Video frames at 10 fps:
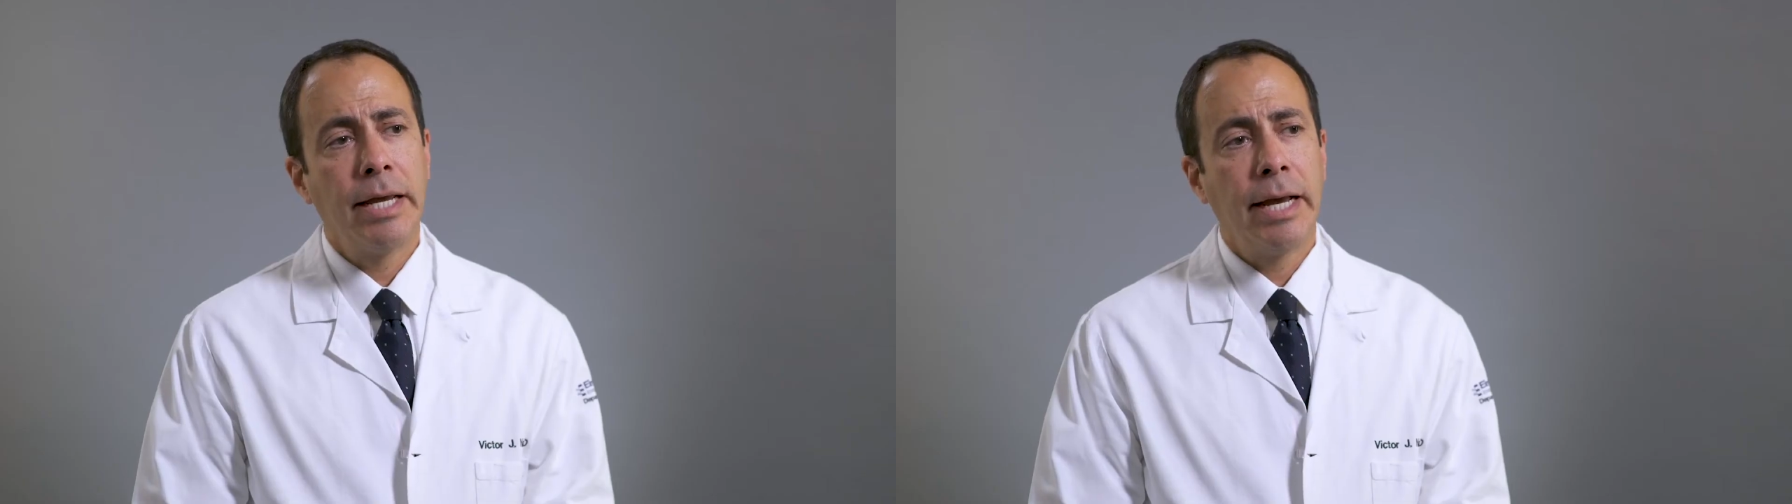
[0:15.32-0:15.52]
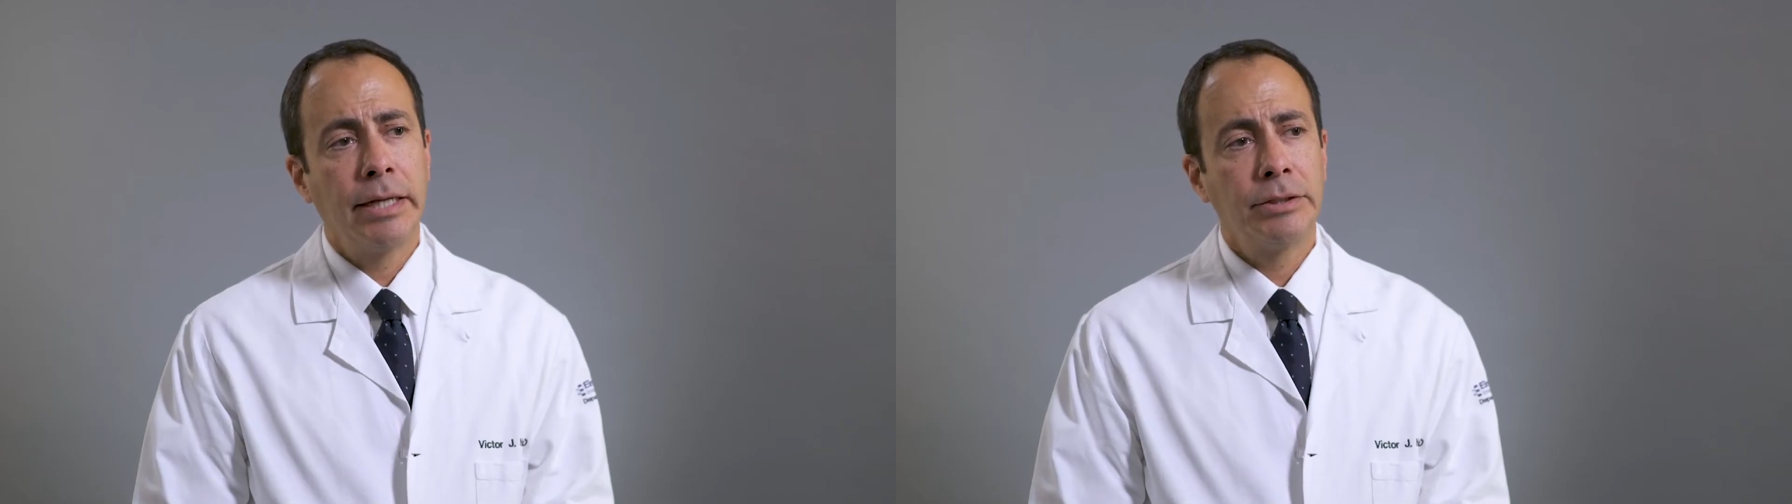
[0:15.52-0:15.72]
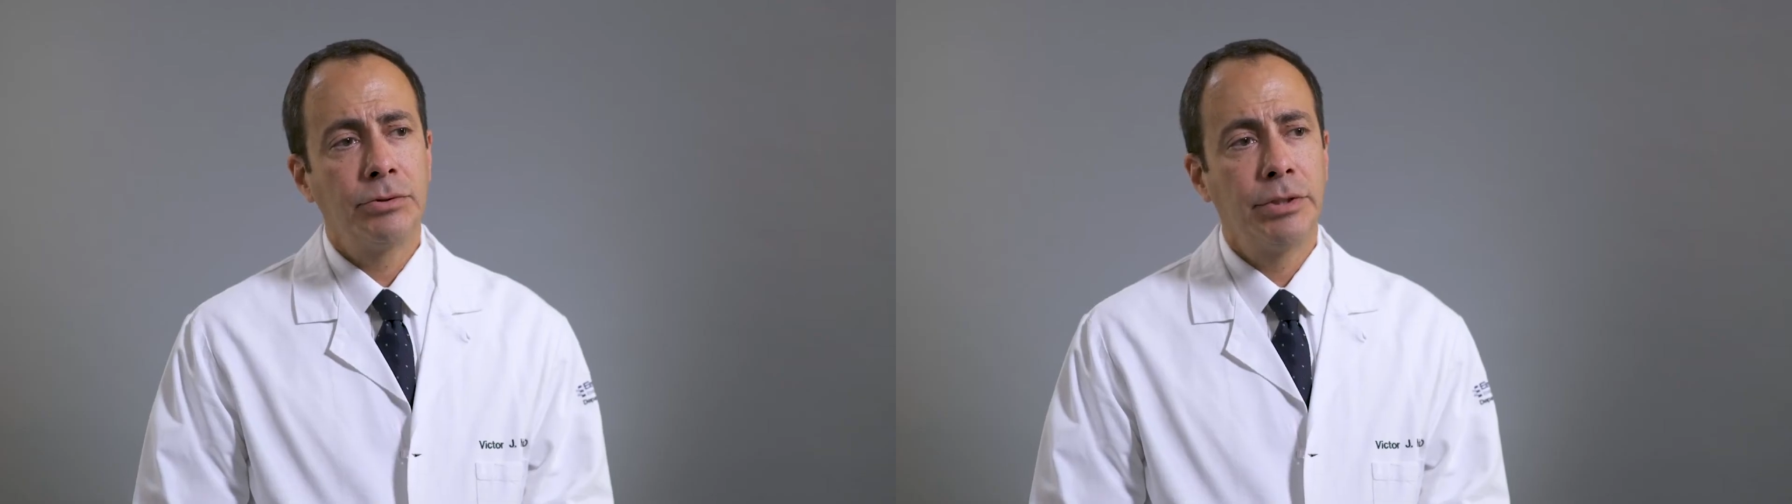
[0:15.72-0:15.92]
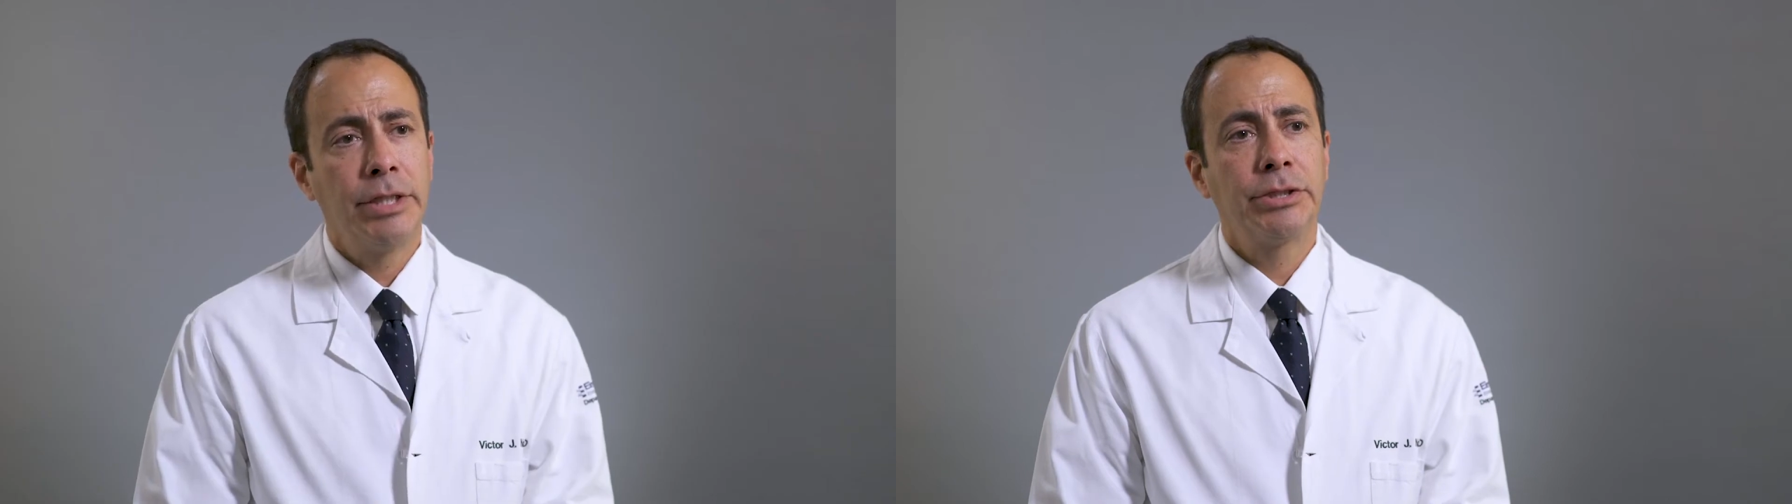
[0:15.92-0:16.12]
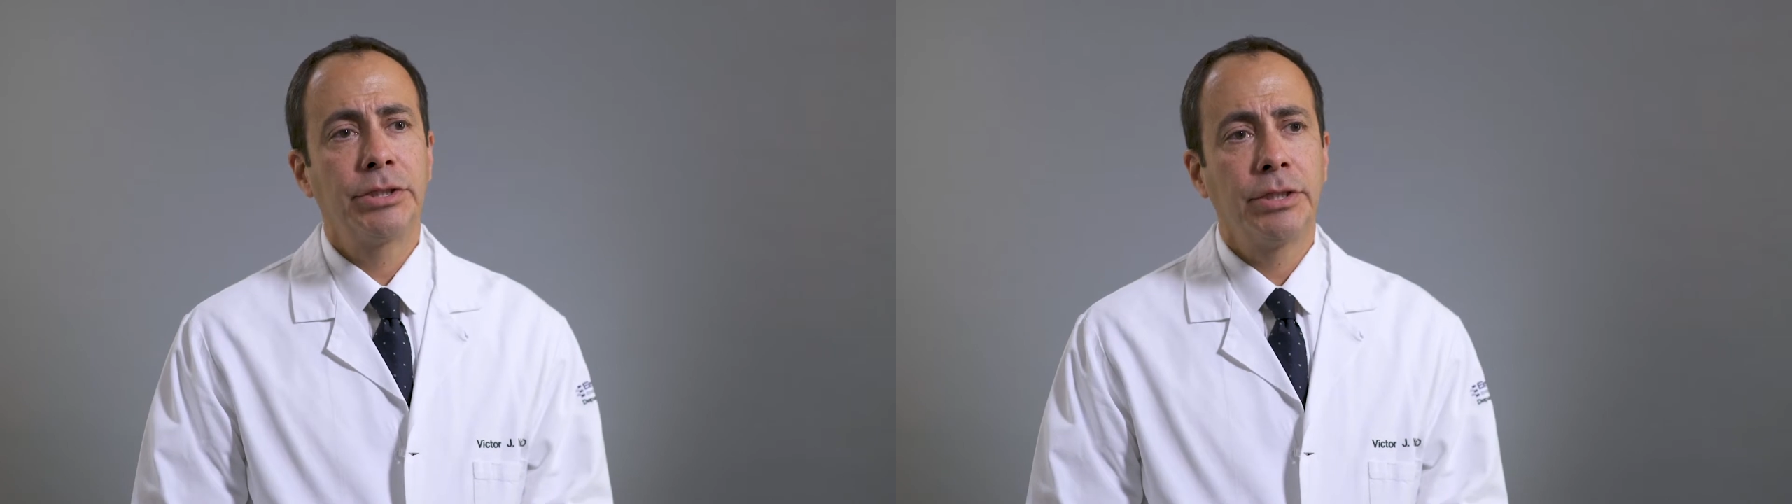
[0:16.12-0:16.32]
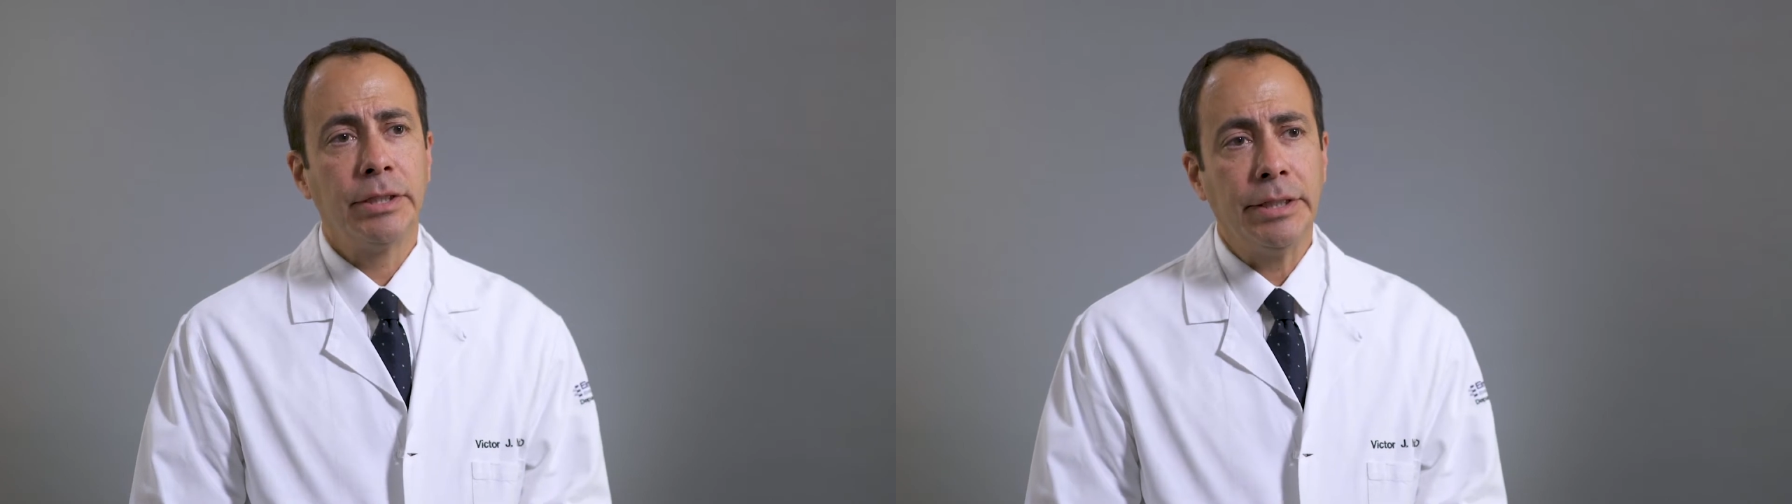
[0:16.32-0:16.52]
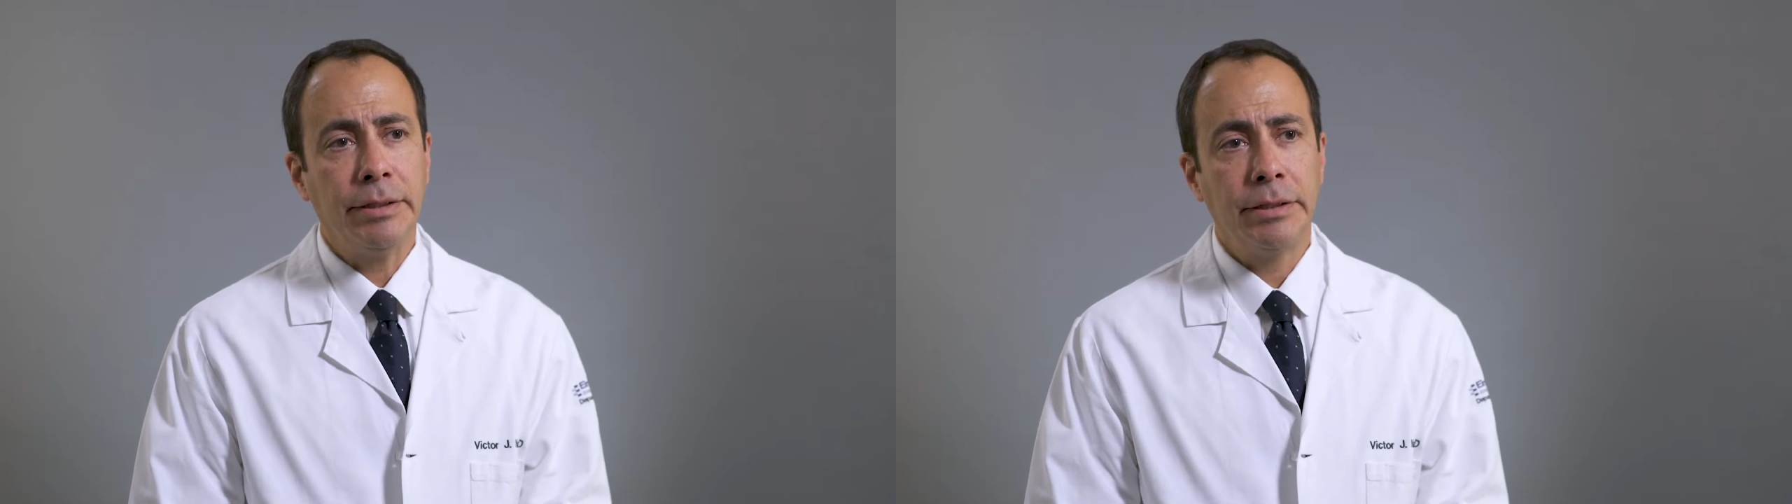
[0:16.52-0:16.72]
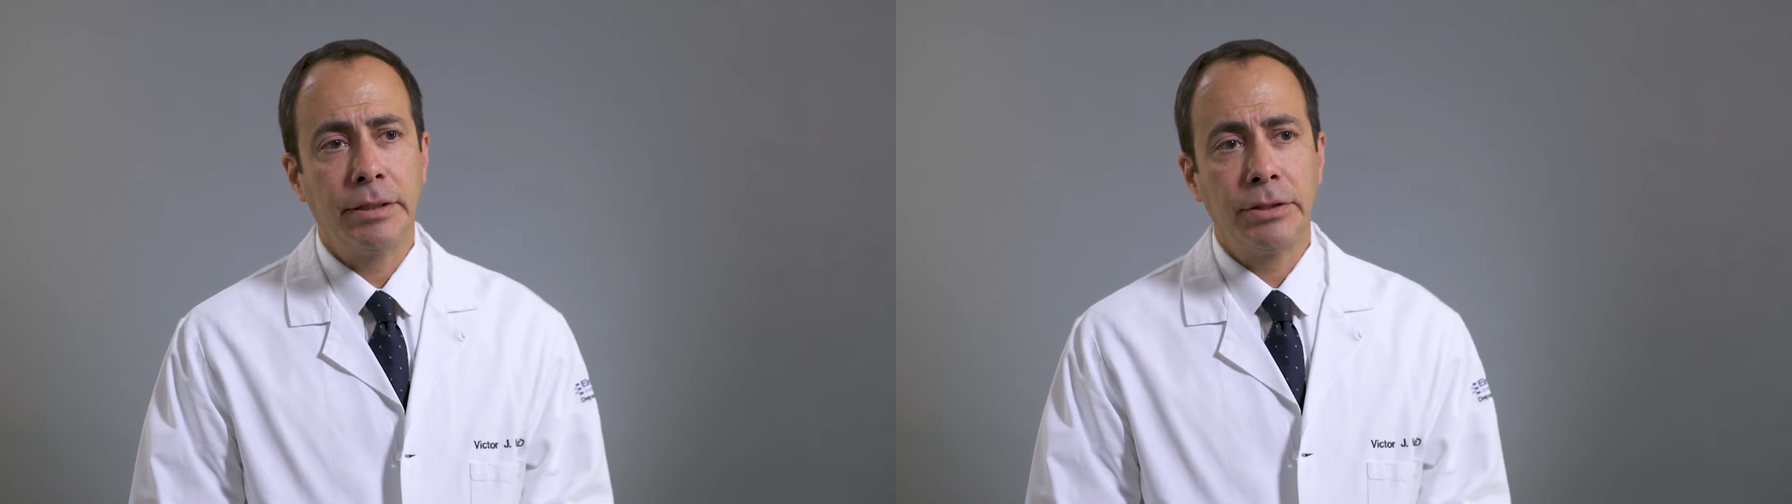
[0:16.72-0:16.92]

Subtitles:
has traditionally